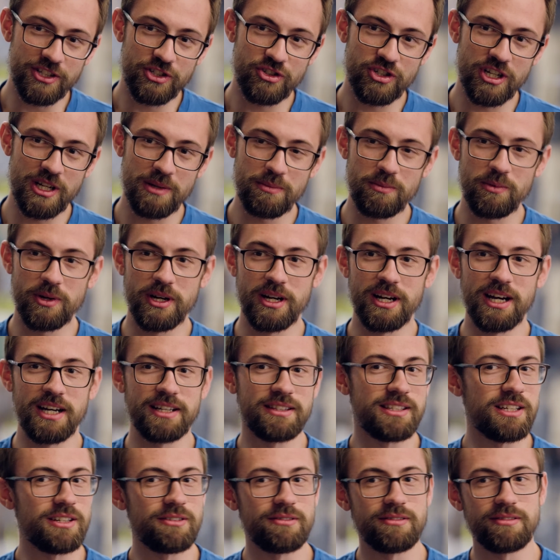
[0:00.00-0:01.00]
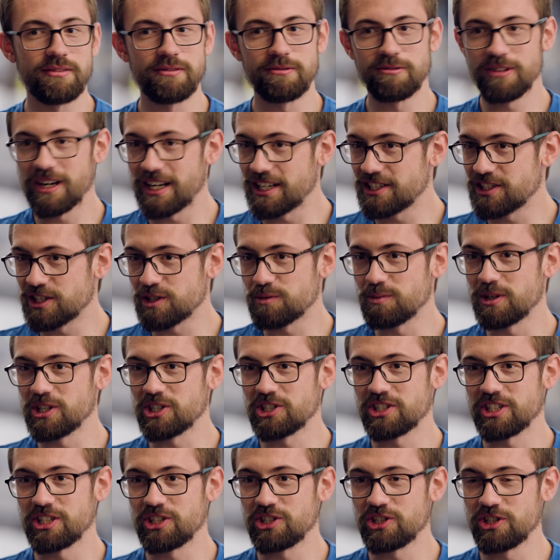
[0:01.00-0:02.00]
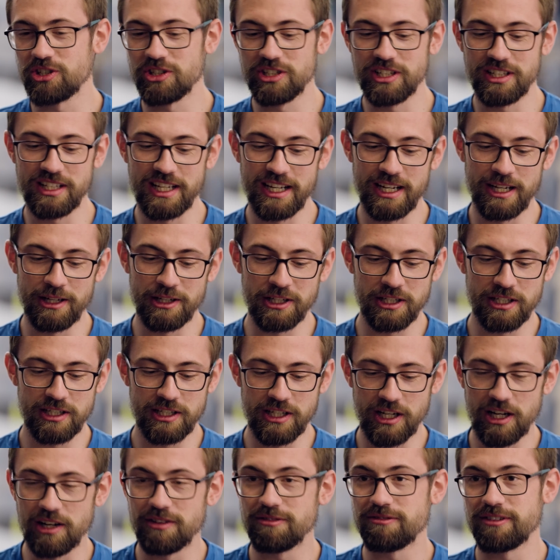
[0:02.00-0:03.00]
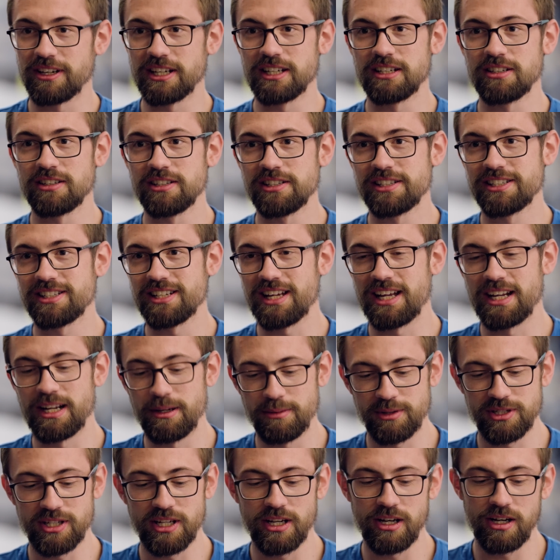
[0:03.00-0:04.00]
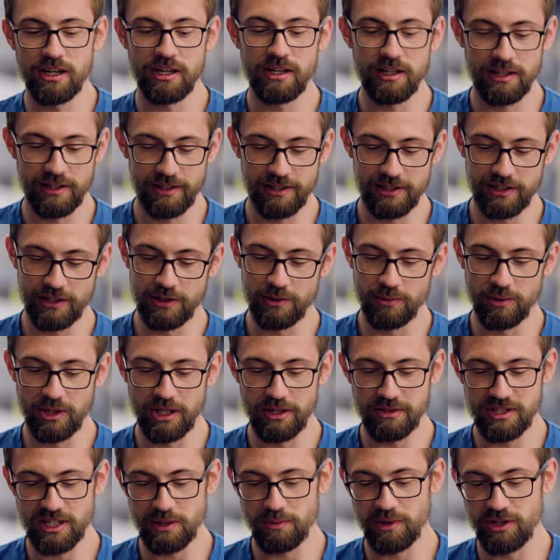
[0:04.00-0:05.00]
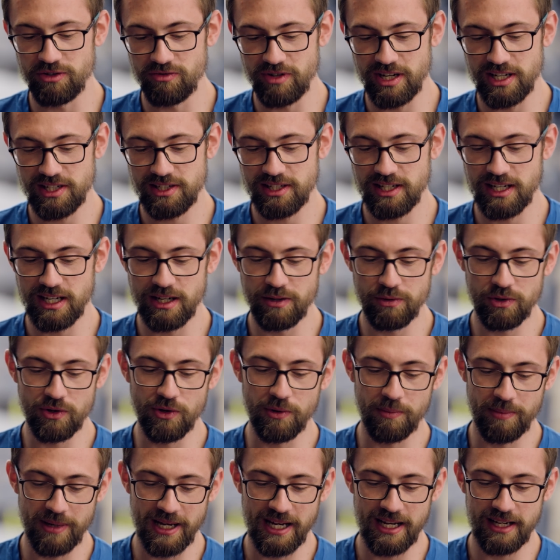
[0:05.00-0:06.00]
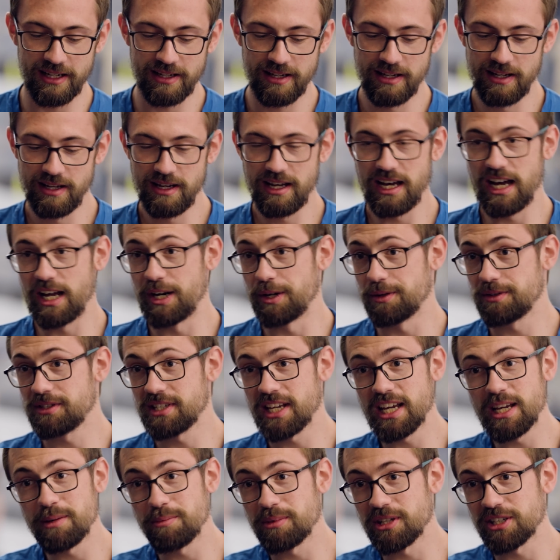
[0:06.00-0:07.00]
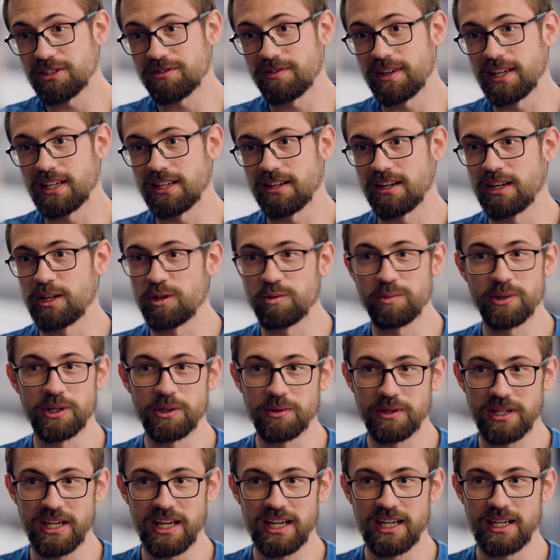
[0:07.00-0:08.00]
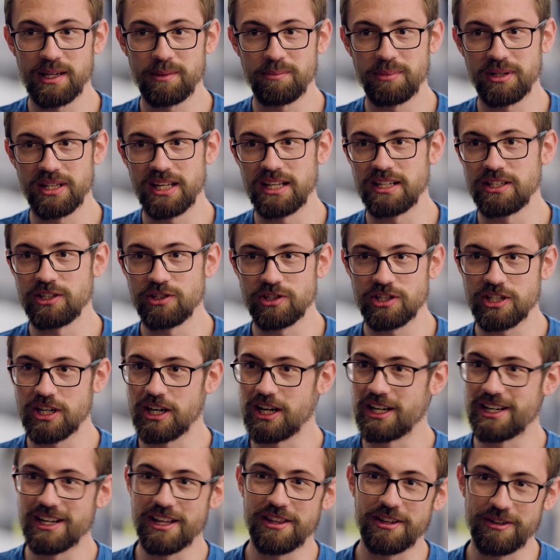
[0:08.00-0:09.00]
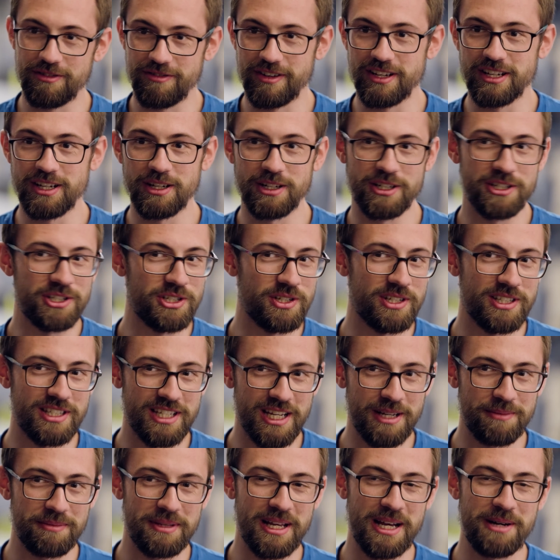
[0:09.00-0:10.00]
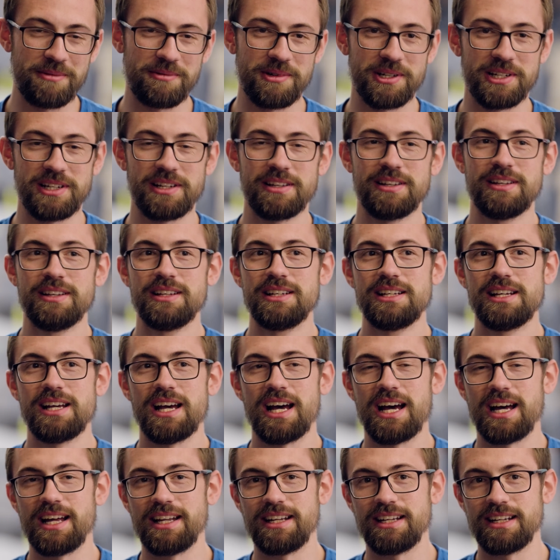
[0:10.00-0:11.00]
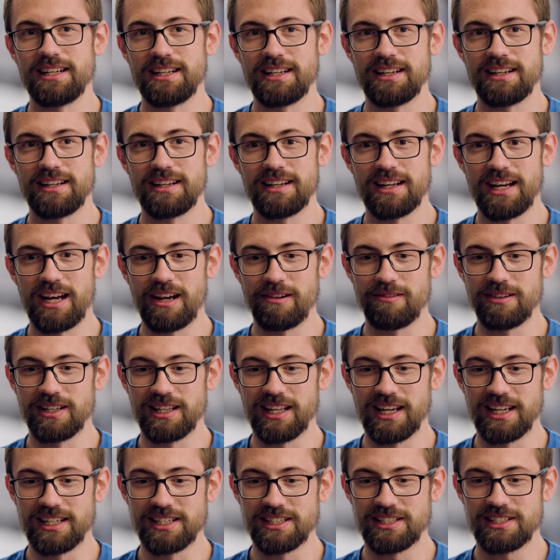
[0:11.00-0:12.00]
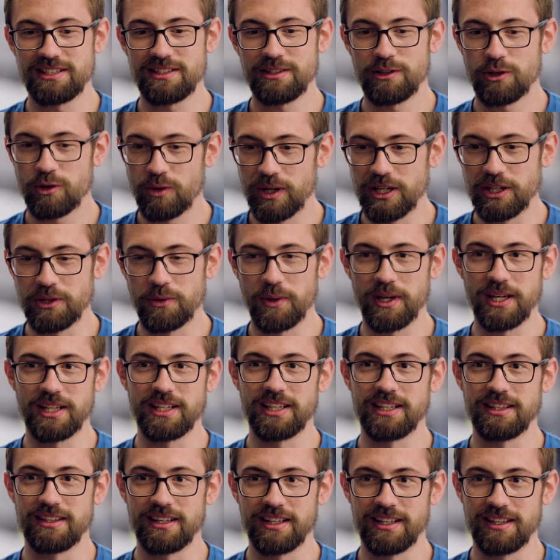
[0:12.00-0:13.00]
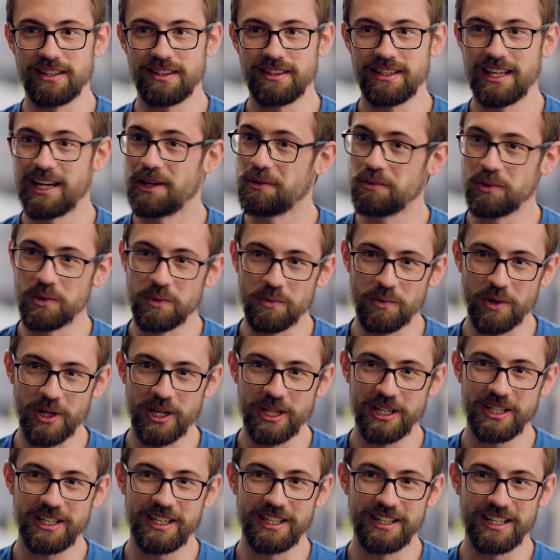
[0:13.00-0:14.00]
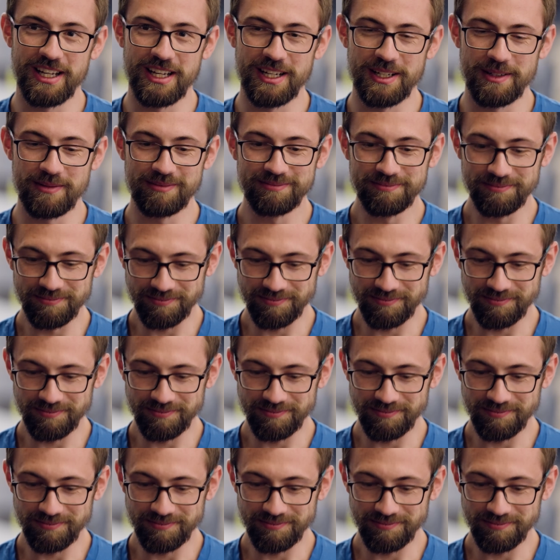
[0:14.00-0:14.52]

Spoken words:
of the trip, where I didn't rest as much as I should, and then I cut fingers, and I was like, oh, you know what, I'll take one rest day and I'll go back and I'll tape this finger and it'll be okay. But then you'd cut another finger because you had taped that one, and I realized quite quickly that that wouldn't work, and then